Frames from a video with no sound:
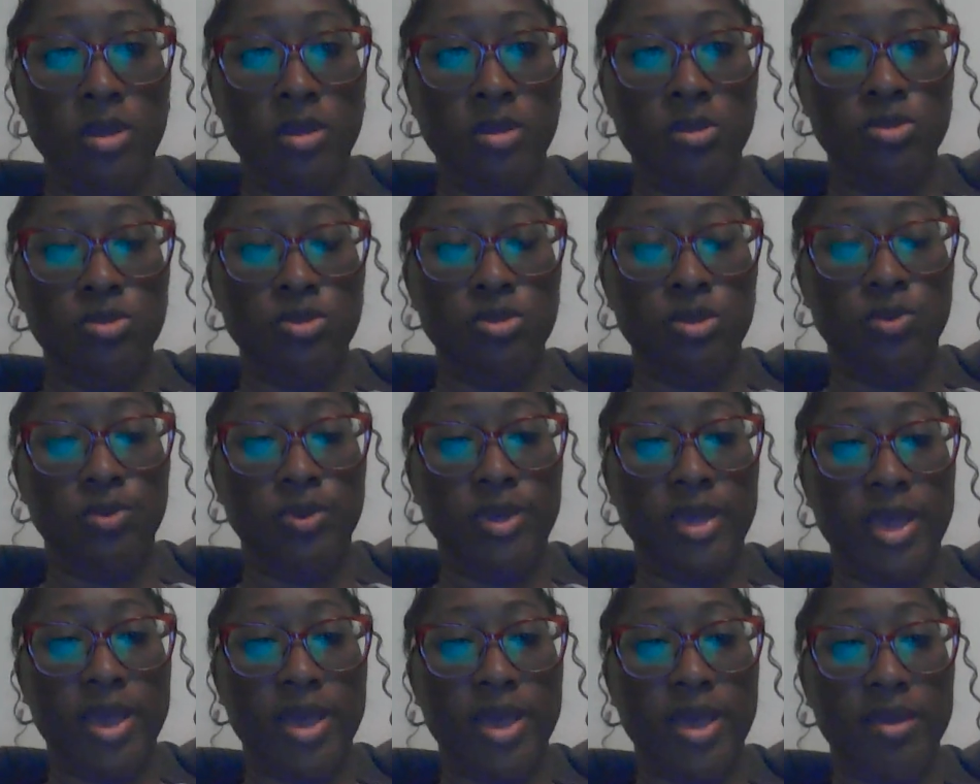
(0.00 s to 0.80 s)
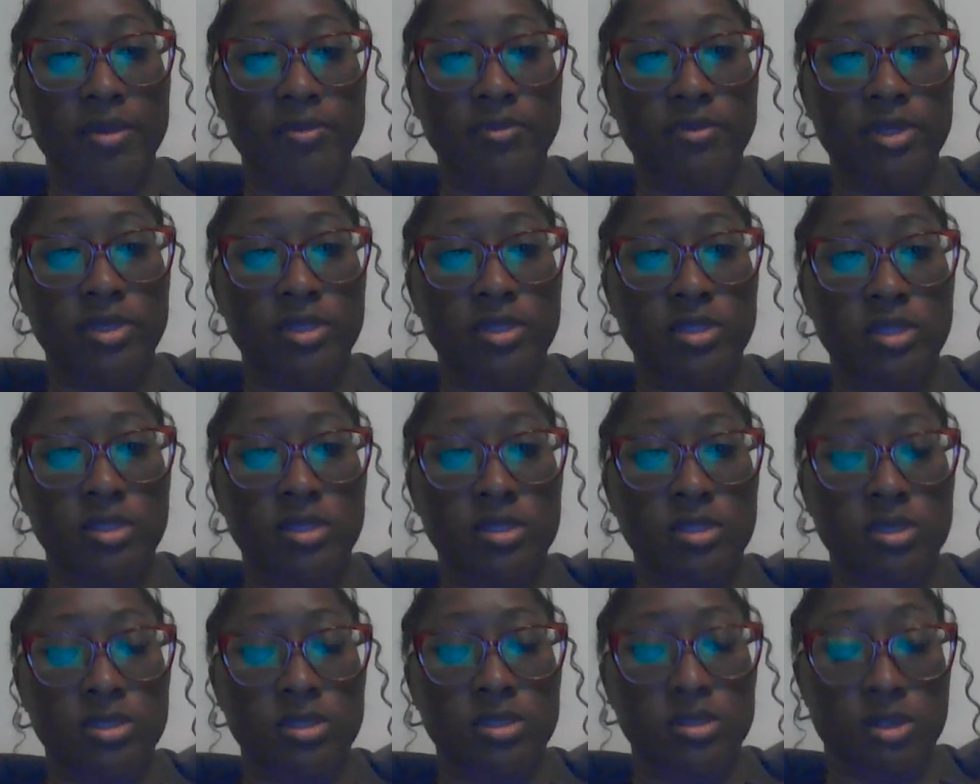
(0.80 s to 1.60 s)
So we have
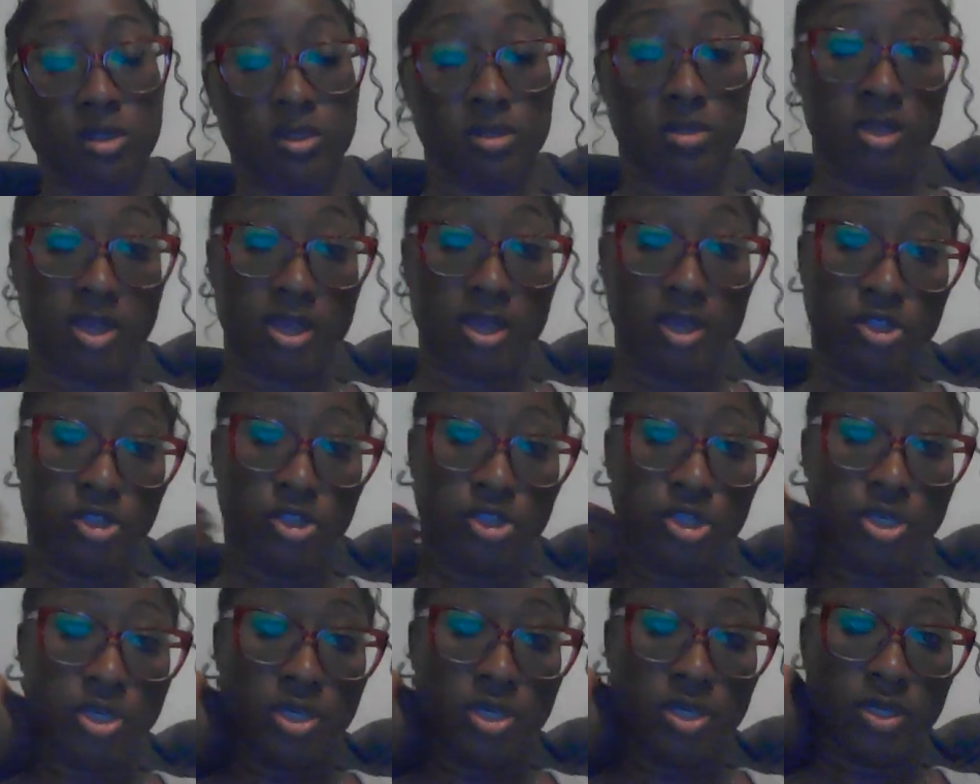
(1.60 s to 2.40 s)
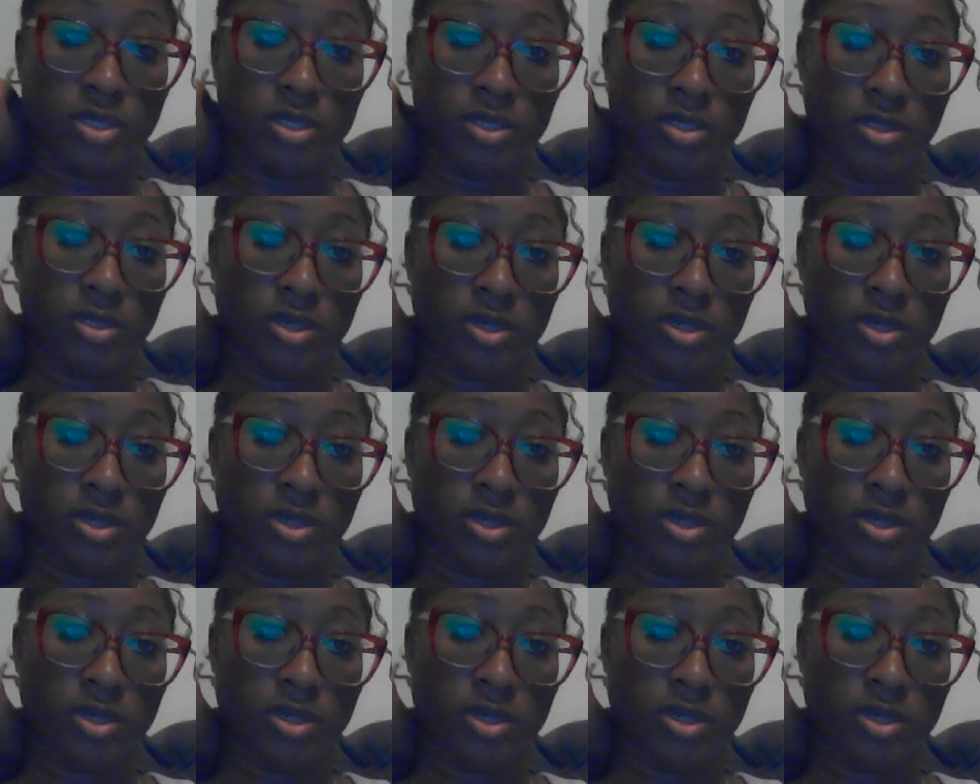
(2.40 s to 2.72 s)
desensitization,